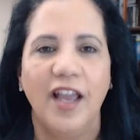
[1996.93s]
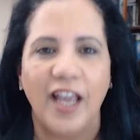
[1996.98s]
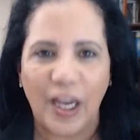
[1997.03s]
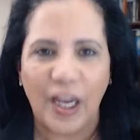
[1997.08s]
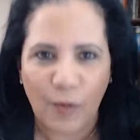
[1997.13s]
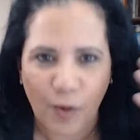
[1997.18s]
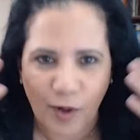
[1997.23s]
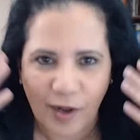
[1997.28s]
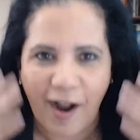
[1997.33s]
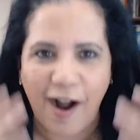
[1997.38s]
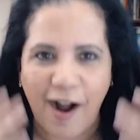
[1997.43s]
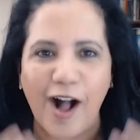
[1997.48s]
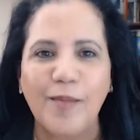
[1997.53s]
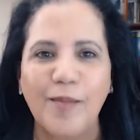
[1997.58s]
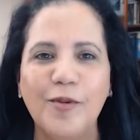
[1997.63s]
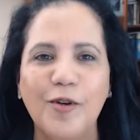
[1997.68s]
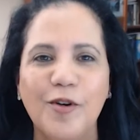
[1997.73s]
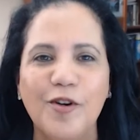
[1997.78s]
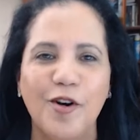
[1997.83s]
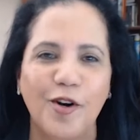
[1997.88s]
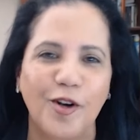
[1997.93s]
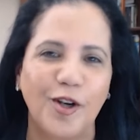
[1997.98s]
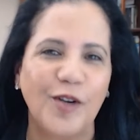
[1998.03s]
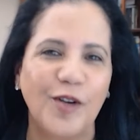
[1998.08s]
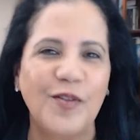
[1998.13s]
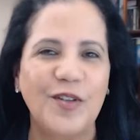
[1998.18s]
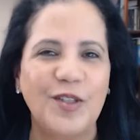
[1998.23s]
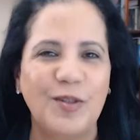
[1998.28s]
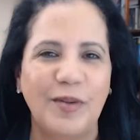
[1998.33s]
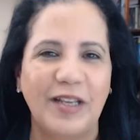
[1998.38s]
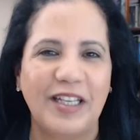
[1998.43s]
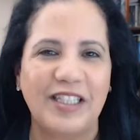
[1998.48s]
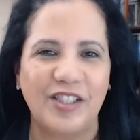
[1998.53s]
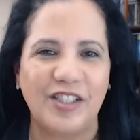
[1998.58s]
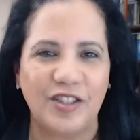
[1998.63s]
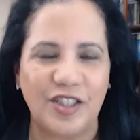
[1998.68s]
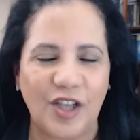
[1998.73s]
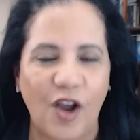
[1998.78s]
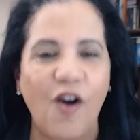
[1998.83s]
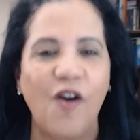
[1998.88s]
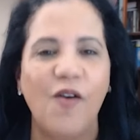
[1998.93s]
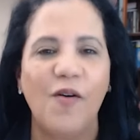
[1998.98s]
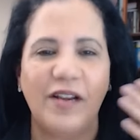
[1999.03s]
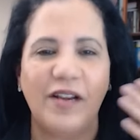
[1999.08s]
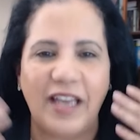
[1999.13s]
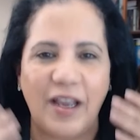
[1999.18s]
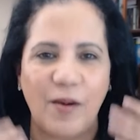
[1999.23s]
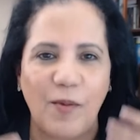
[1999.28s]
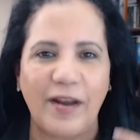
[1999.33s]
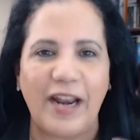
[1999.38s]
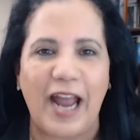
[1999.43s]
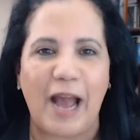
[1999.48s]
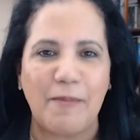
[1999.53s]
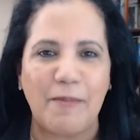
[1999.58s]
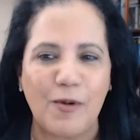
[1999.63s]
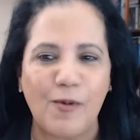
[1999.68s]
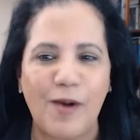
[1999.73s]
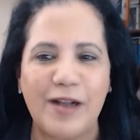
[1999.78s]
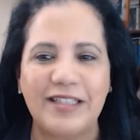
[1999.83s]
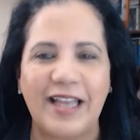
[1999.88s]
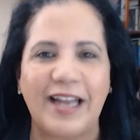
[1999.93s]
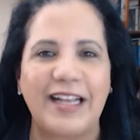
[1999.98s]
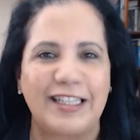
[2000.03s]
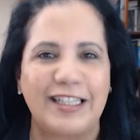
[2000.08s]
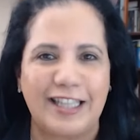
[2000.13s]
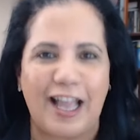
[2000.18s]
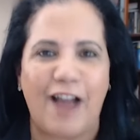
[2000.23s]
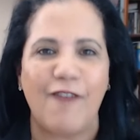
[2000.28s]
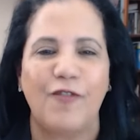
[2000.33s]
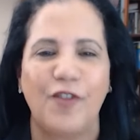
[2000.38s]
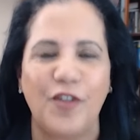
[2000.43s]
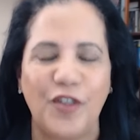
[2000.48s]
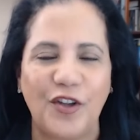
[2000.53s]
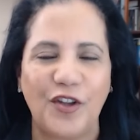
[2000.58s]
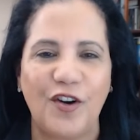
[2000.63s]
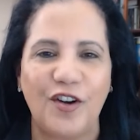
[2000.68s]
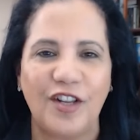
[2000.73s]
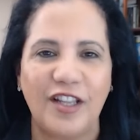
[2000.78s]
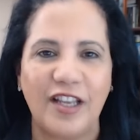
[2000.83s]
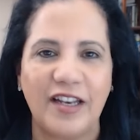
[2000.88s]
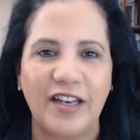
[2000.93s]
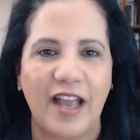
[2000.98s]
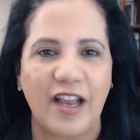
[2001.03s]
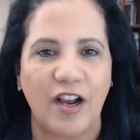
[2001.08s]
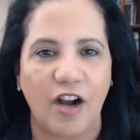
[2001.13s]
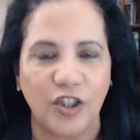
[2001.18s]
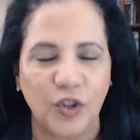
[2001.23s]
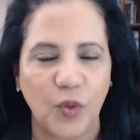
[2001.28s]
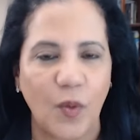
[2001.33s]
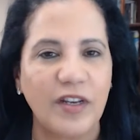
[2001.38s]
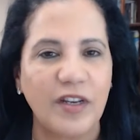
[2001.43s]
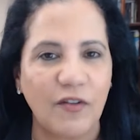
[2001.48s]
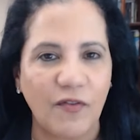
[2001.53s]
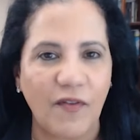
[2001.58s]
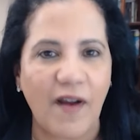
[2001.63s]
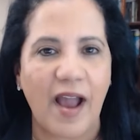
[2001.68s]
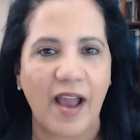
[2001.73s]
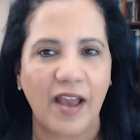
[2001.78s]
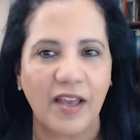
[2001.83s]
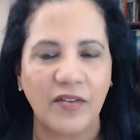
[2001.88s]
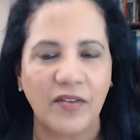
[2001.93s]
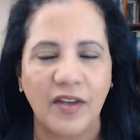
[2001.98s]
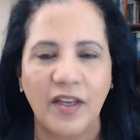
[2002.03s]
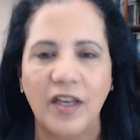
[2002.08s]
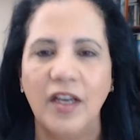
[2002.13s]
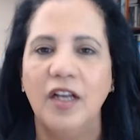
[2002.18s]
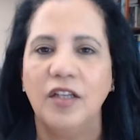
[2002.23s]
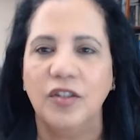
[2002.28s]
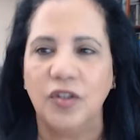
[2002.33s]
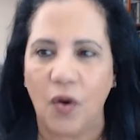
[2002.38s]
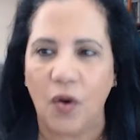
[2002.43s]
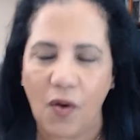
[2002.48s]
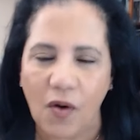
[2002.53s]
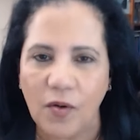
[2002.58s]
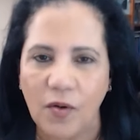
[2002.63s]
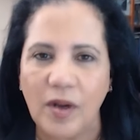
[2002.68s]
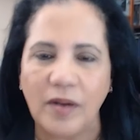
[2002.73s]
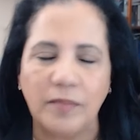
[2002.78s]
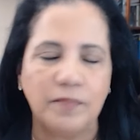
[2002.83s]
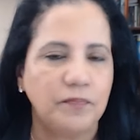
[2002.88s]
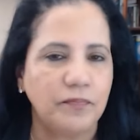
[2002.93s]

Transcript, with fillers: It will calm your nerves because you say, oh, okay, mm-hmm. what happened was that I stopped for 30 and I got 25. So